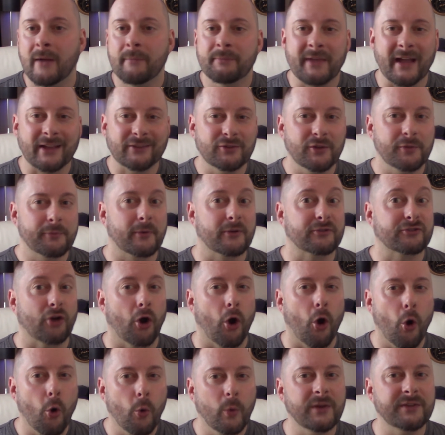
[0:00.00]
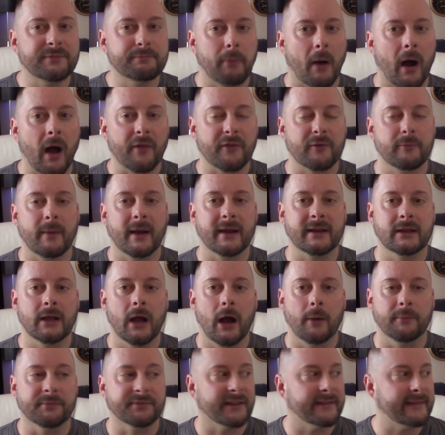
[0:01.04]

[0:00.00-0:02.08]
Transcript: That toothbrush always bothered my gums.